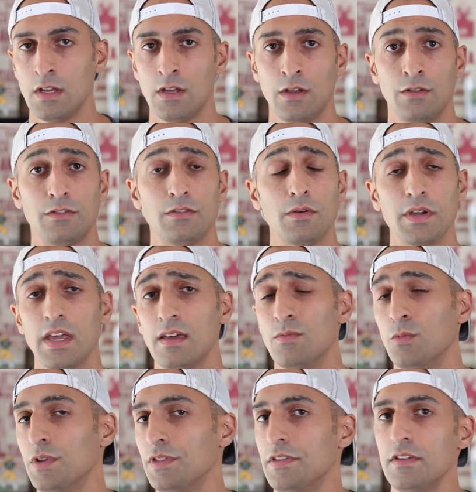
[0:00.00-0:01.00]
So
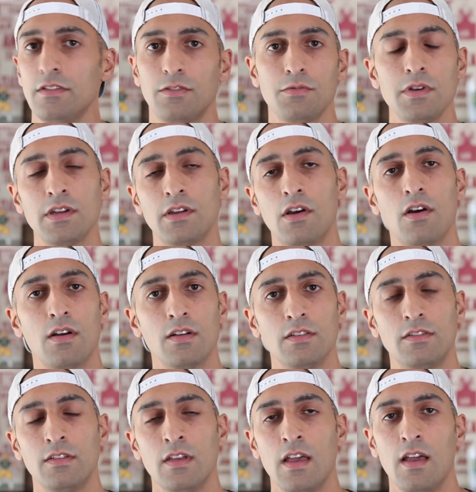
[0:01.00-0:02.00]
again, with these three
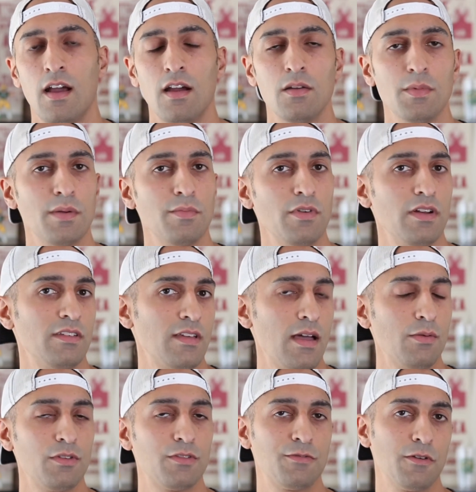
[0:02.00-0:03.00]
cards, I remember as
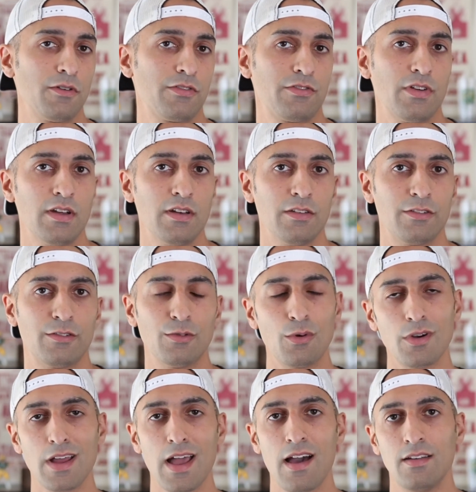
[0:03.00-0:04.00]
I was first trying to
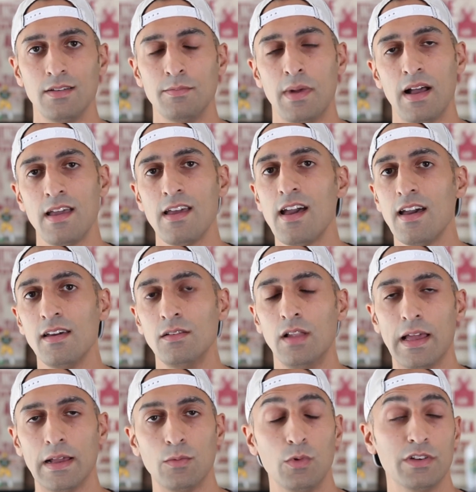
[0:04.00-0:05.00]
sort out in my head
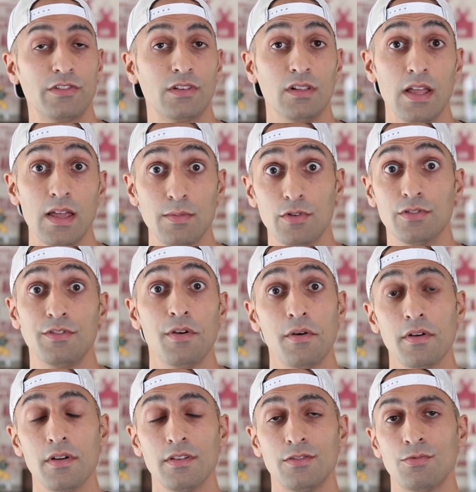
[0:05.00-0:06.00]
like which Gleyber
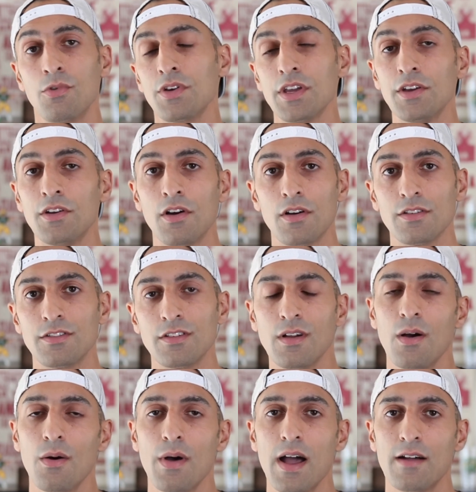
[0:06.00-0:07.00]
Torres rookie card to
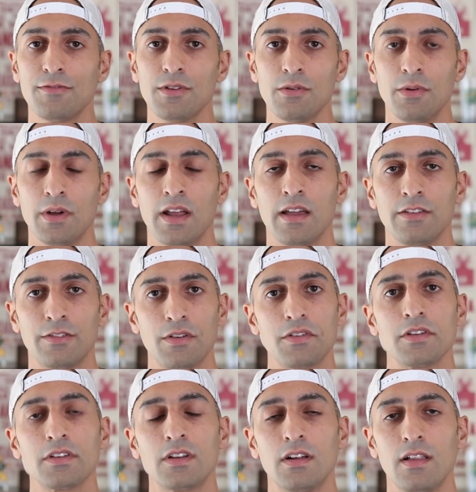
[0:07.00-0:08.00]
go after when I
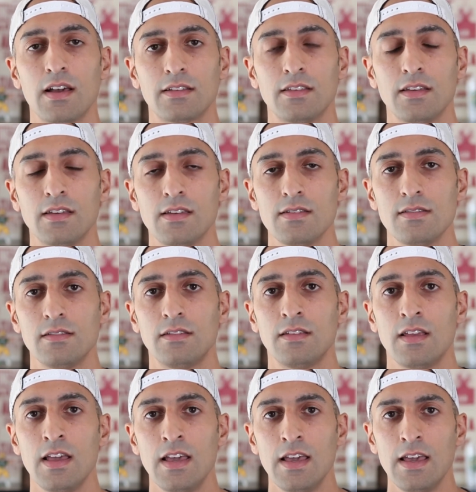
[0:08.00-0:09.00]
started collecting
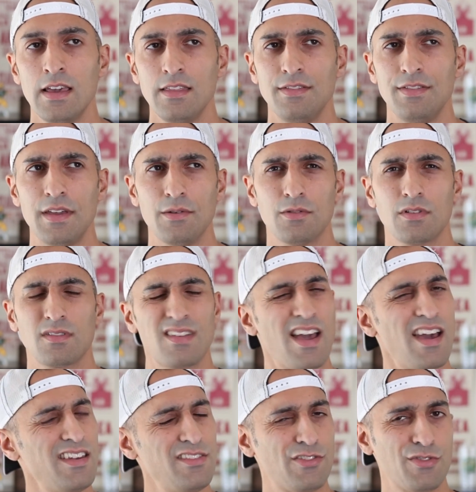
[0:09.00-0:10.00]
his, they were
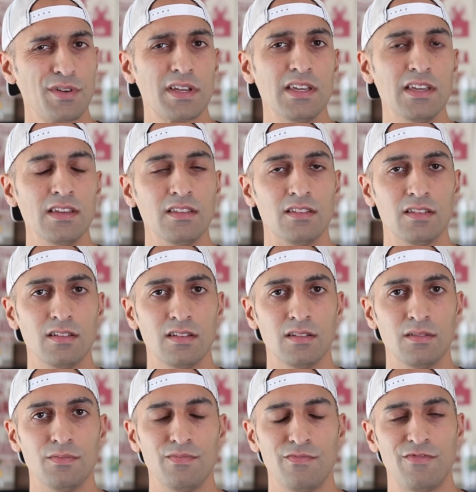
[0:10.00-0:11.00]
kind of tricky
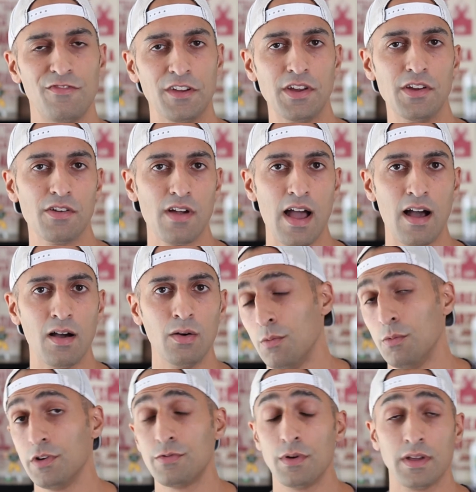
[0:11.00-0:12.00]
to figure
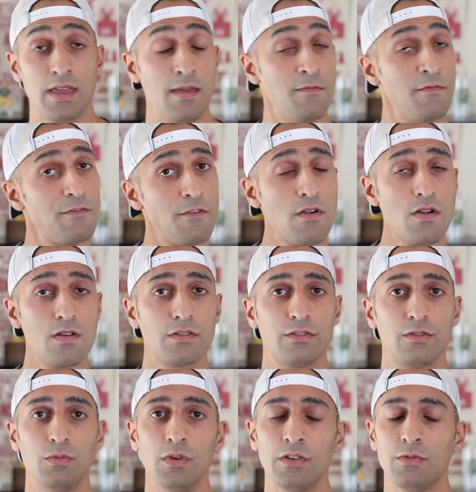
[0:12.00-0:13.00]
out which one came
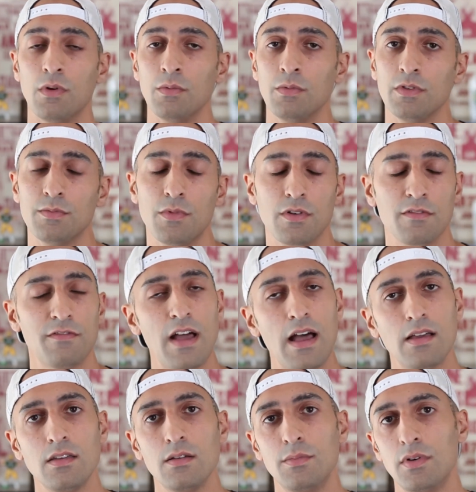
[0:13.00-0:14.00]
first, which one was more
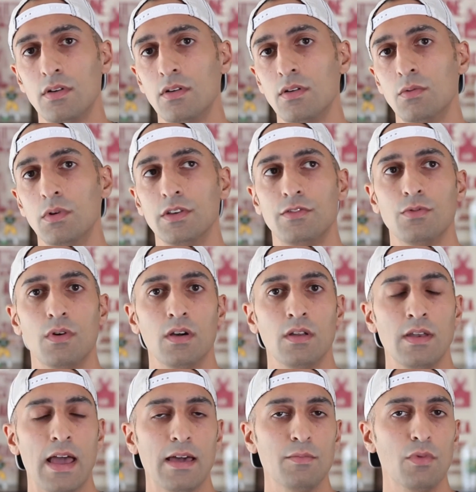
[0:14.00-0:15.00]
valuable, which
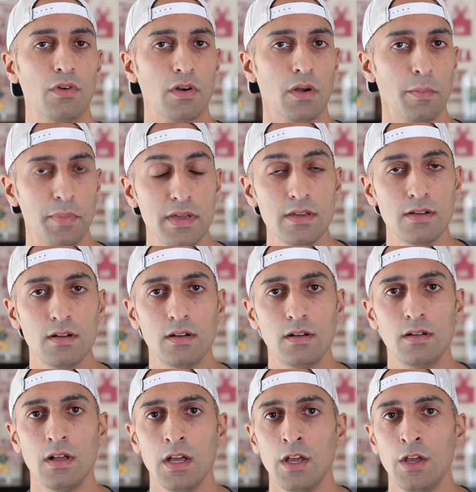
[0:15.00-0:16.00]
one had more appeal.